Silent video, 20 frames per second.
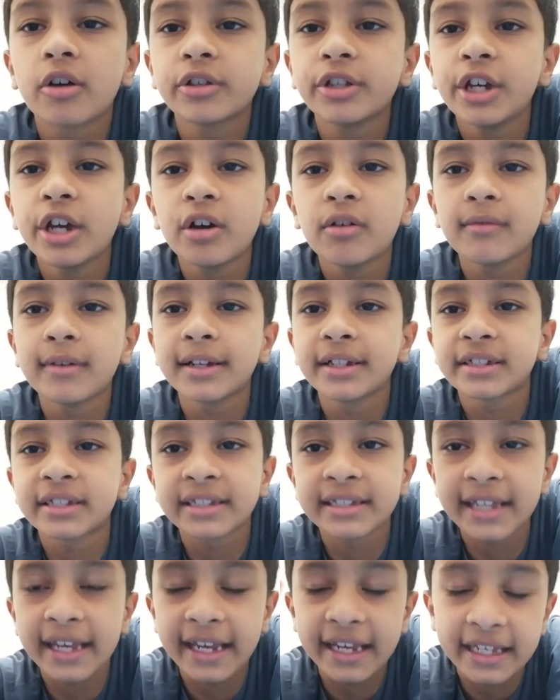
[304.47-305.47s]
you will
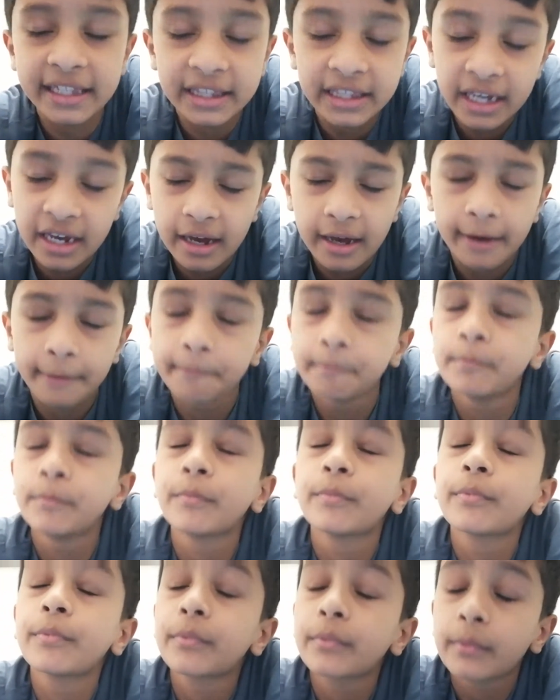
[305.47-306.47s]
see the
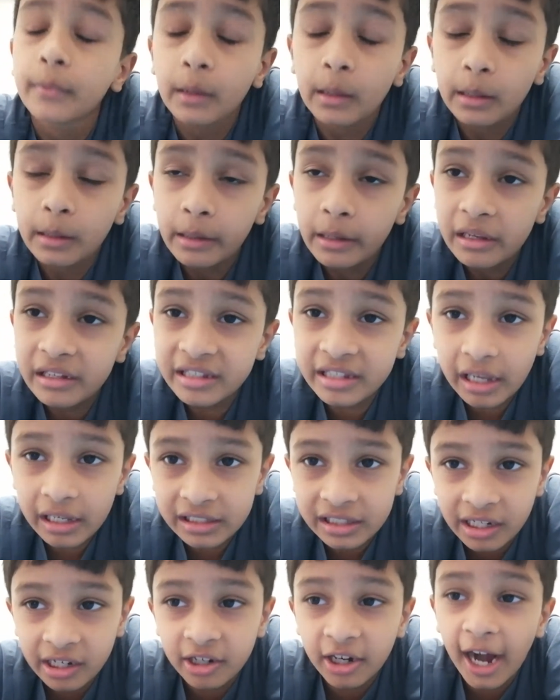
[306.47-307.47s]

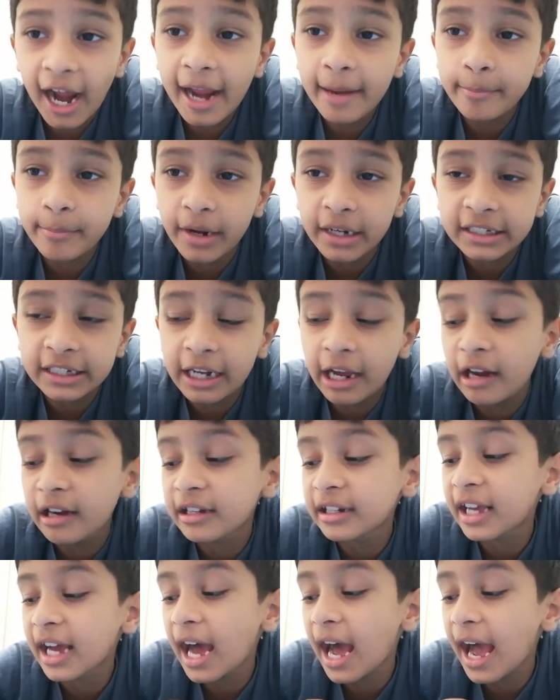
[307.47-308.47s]
subscribe
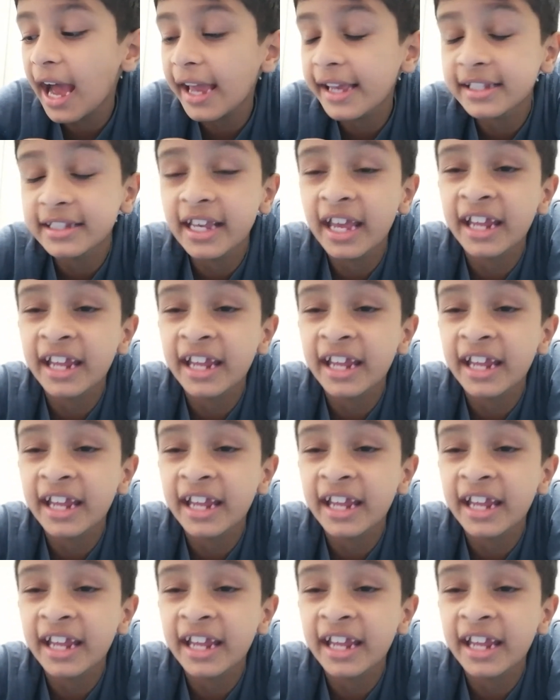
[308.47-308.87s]
button, guys,